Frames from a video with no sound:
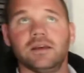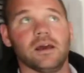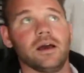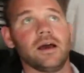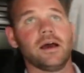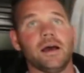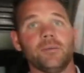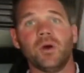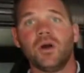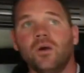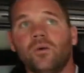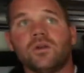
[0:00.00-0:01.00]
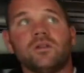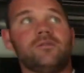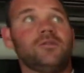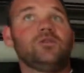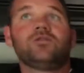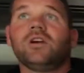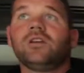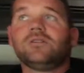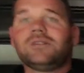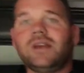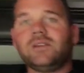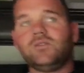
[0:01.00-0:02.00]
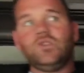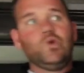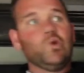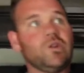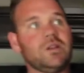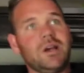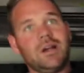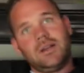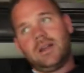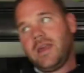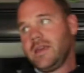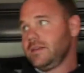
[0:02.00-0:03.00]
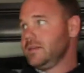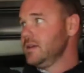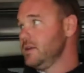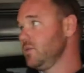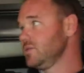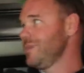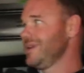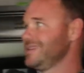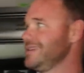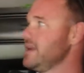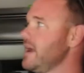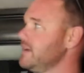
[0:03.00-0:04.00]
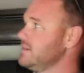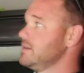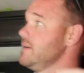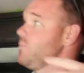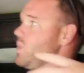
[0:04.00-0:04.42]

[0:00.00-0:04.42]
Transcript: one of the few trailers that has dual ducted AC, which makes it nice